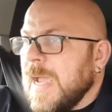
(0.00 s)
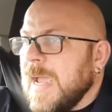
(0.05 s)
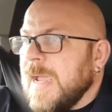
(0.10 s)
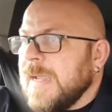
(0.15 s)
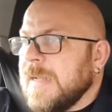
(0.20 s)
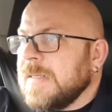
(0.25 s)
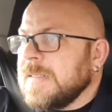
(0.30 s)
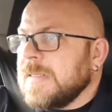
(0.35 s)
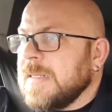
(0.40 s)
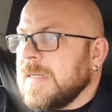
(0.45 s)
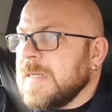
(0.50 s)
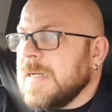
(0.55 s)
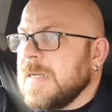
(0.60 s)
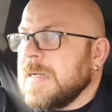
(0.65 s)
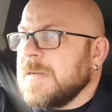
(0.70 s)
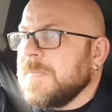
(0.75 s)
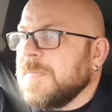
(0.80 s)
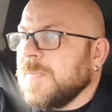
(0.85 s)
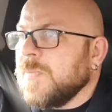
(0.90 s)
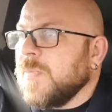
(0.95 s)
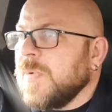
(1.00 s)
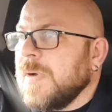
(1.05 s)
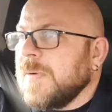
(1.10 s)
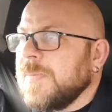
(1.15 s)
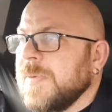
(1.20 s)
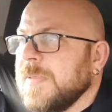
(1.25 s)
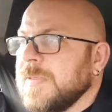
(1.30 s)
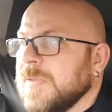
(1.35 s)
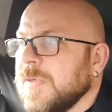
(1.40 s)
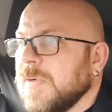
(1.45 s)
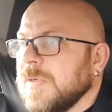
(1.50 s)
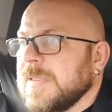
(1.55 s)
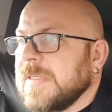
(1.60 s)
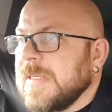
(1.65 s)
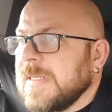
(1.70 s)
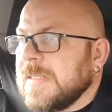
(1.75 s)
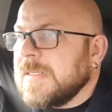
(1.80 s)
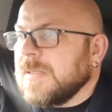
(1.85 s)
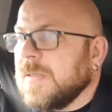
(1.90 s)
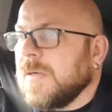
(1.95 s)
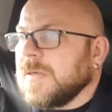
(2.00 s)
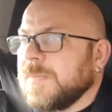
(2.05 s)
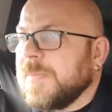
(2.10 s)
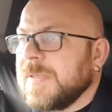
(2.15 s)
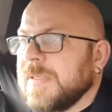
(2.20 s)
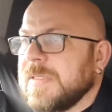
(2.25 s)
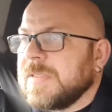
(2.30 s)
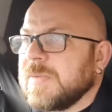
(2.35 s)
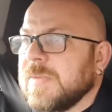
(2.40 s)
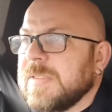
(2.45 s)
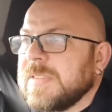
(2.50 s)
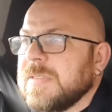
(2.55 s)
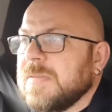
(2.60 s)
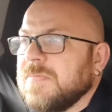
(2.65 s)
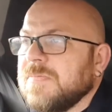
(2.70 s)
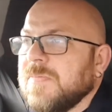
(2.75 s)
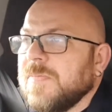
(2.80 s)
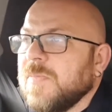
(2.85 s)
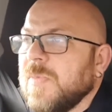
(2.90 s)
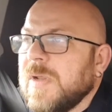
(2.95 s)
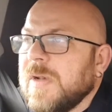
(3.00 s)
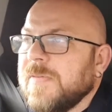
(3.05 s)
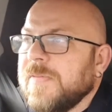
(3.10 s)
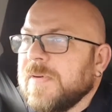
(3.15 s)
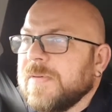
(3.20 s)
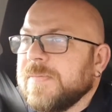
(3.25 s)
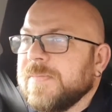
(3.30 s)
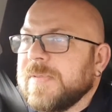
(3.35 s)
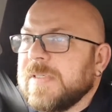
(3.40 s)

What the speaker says: And we're being told that, but this was whatever,